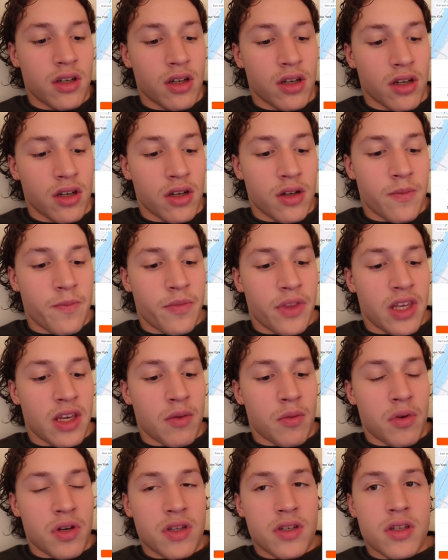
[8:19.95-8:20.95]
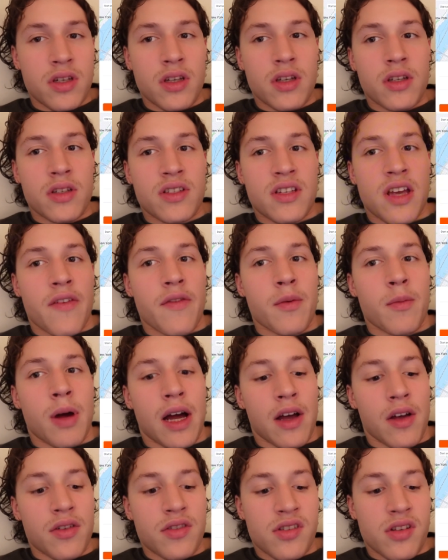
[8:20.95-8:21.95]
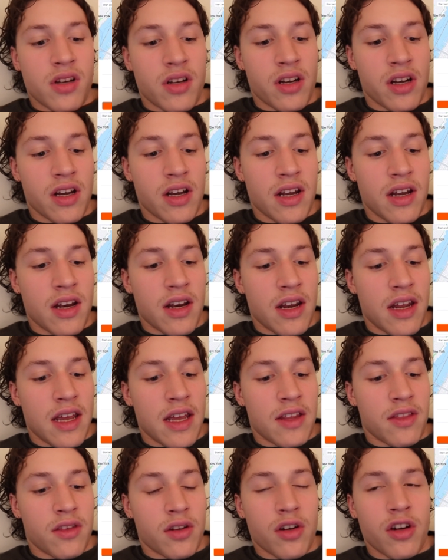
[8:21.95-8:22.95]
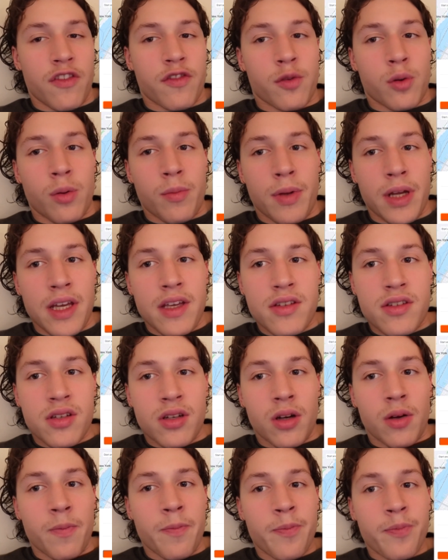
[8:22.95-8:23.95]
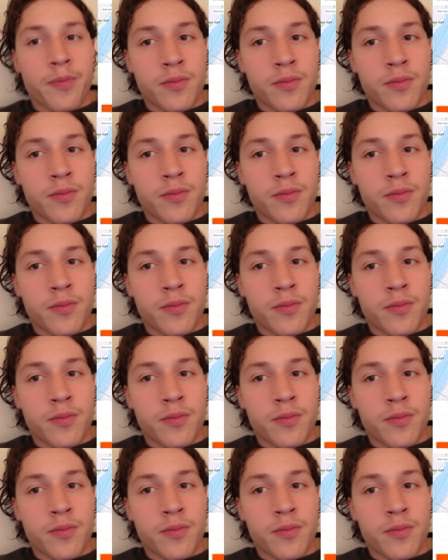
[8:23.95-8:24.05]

Um, it was 7 miles done at an 834 pace. So,